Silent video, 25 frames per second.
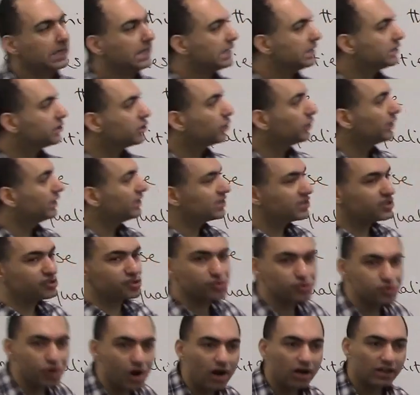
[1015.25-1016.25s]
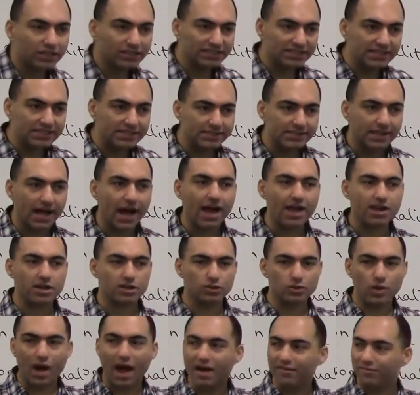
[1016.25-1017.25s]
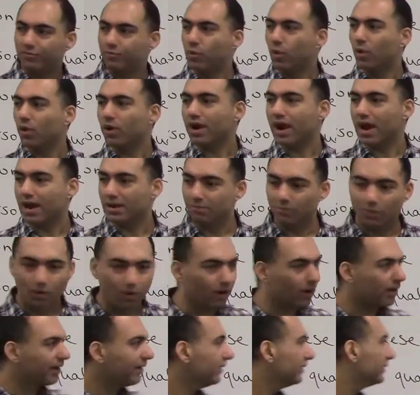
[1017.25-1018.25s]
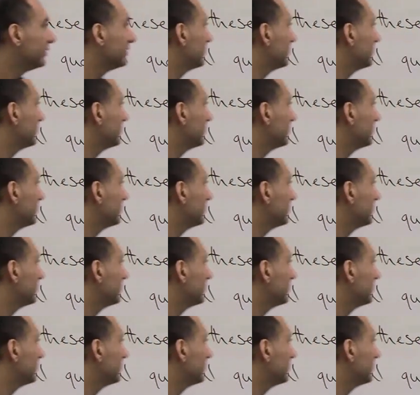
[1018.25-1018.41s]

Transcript: So the strong desire to have more and more,